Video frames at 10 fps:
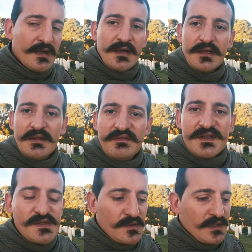The
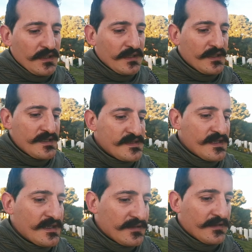first one is
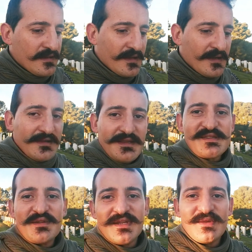that
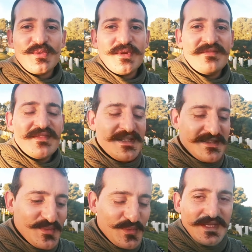there's no need to invent
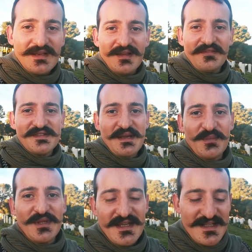the wheel if
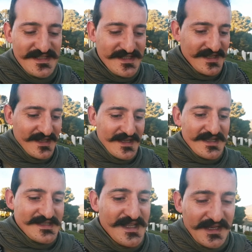somebody else
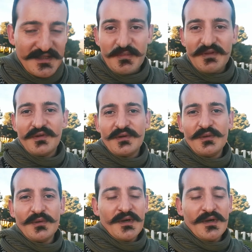has done it before you.